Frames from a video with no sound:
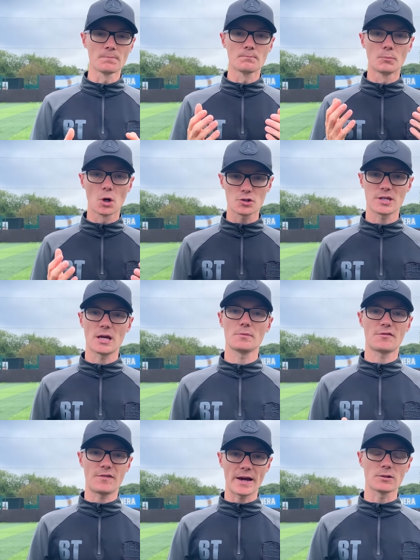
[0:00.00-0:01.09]
Most teams
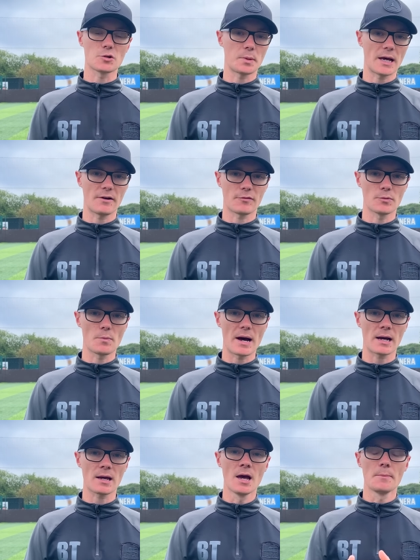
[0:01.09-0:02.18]
fail to play out from the
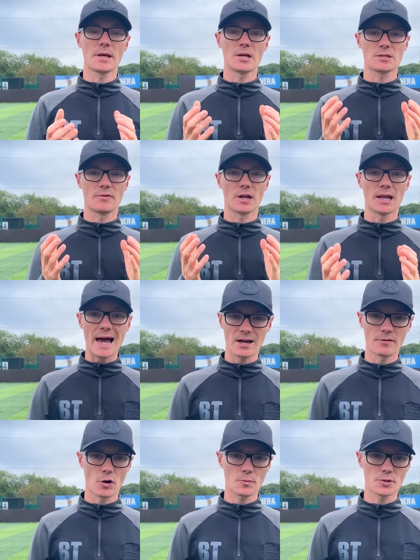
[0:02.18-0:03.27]
back because of a lack
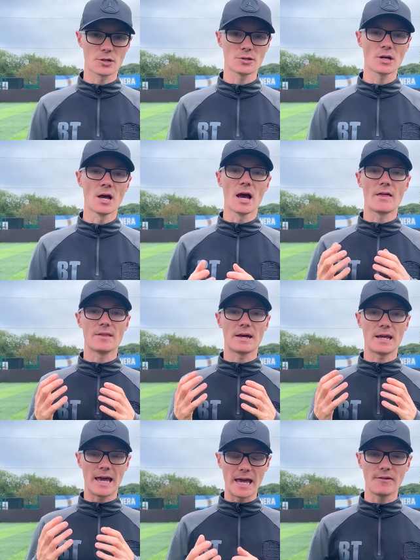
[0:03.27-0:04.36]
of options, and then
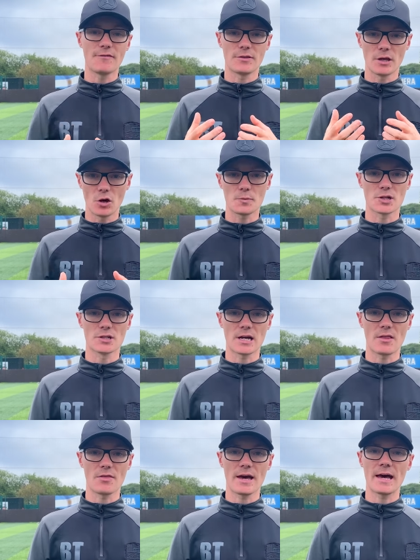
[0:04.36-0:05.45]
if the options
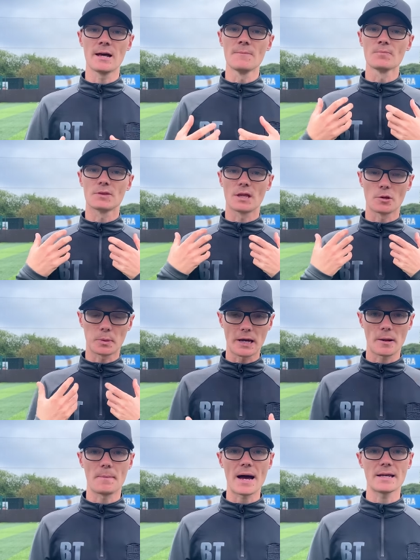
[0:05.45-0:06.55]
aren't there, then the player
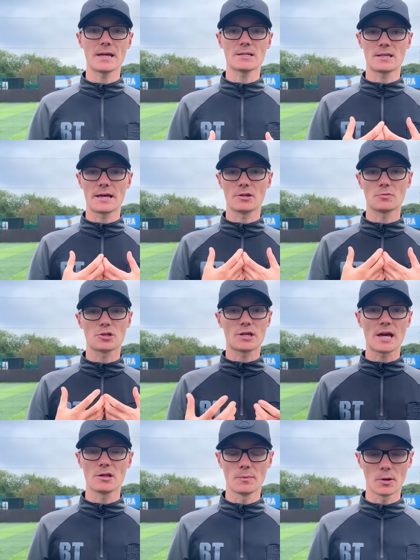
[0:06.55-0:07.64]
panics, they end up just
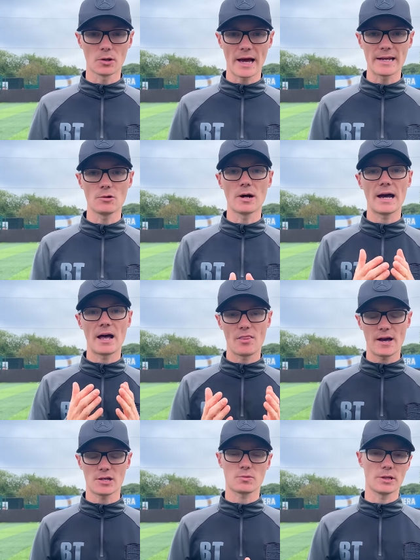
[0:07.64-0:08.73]
kicking the ball anywhere, and
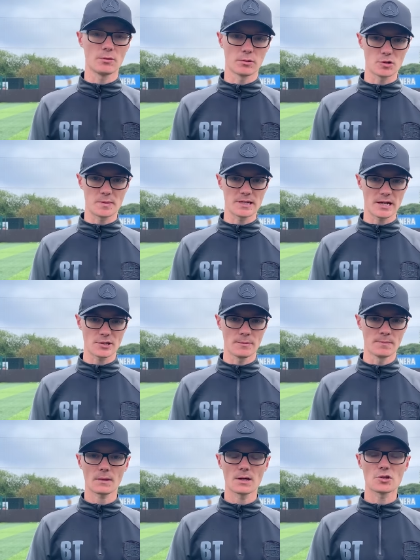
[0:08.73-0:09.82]
that's when you lose possession.
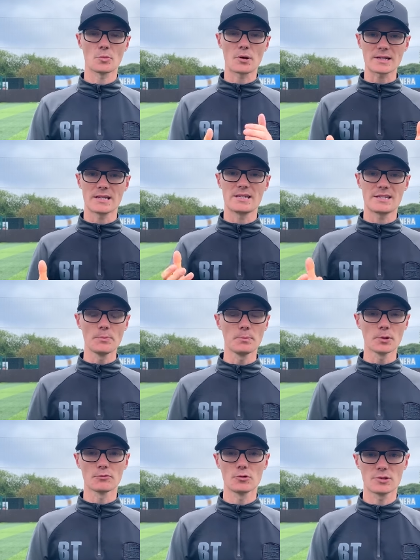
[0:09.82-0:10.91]
So practice
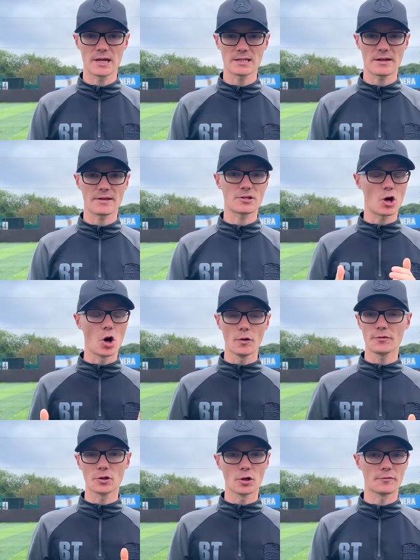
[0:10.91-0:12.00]
simple routines like this
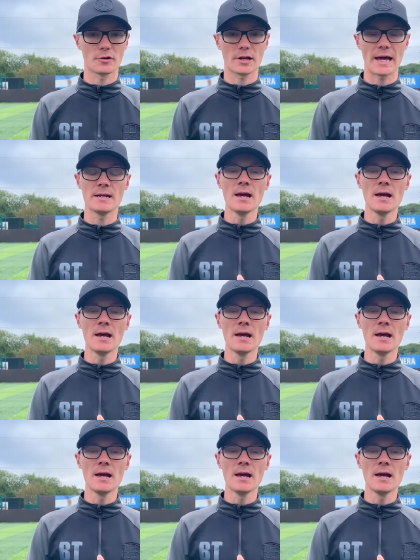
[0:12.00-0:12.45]
over and over again.